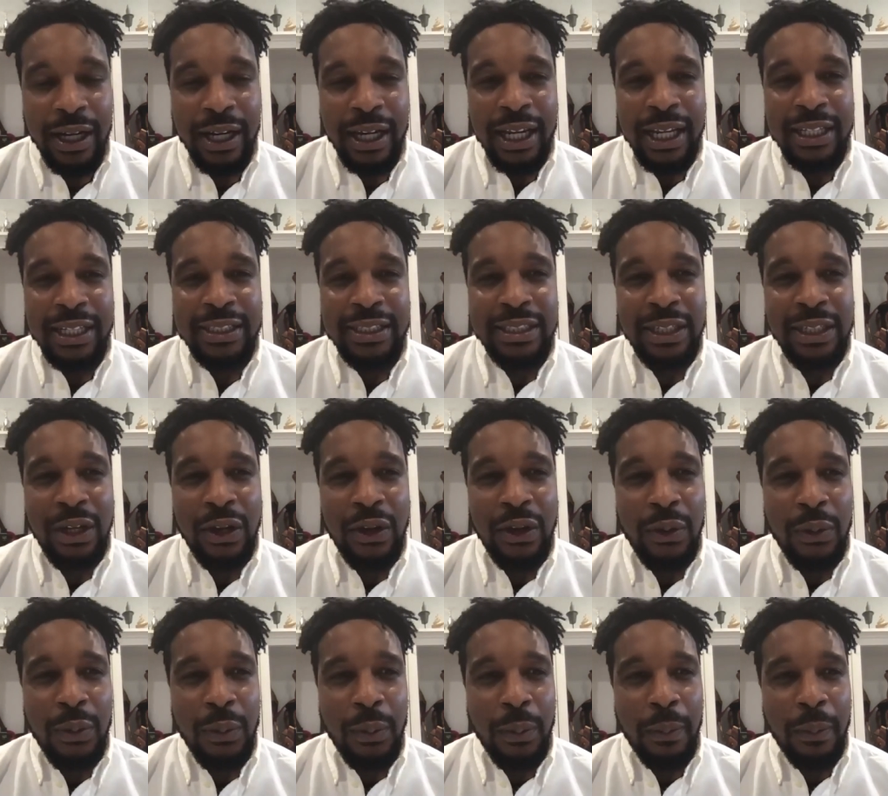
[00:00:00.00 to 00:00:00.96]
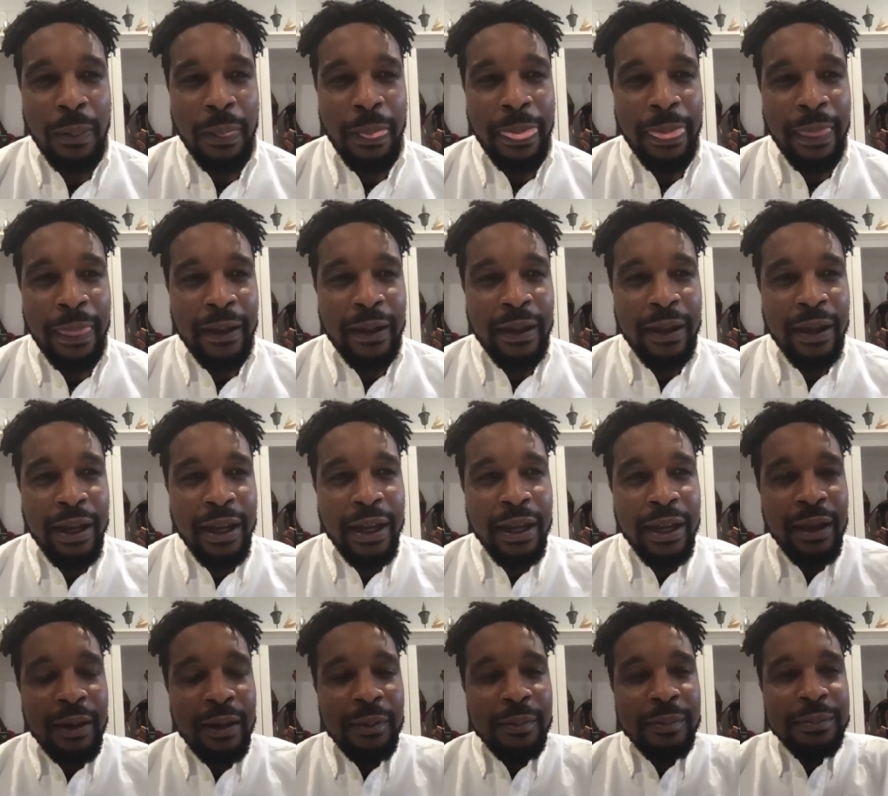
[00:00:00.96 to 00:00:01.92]
And so,
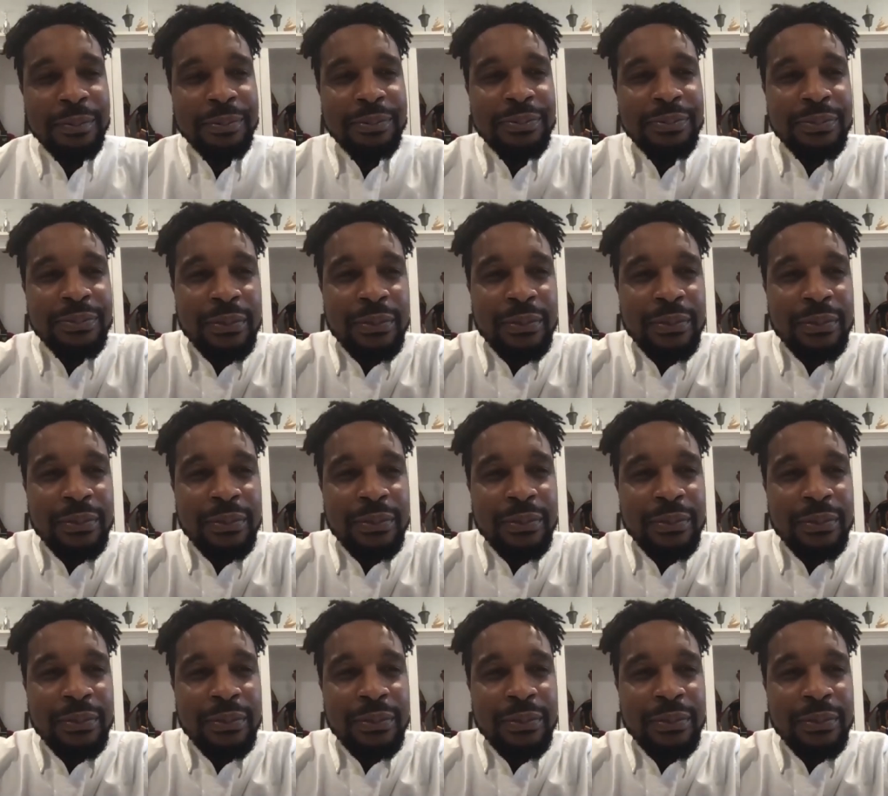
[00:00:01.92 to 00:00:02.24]
um,